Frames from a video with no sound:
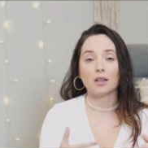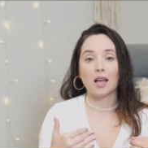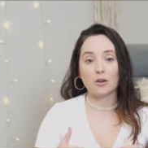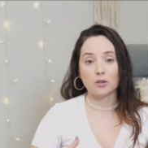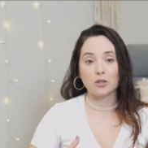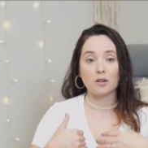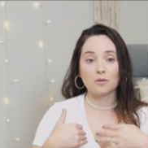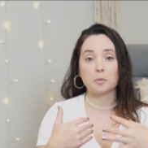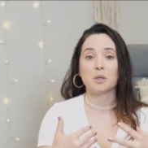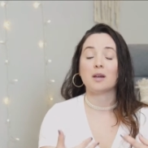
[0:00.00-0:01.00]
allow
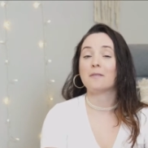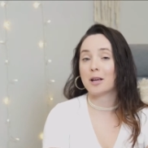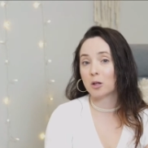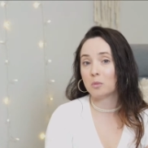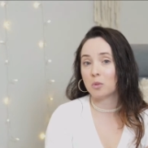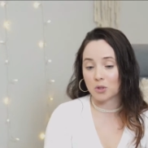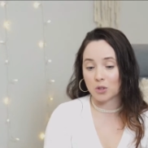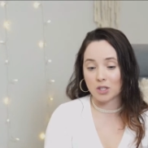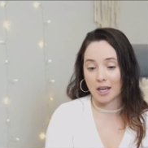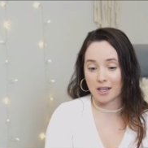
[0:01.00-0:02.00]
yourself to be available
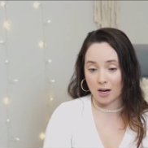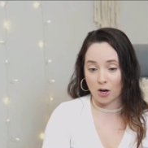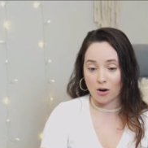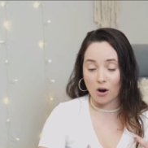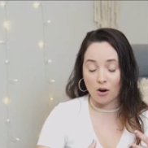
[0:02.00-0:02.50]
to take care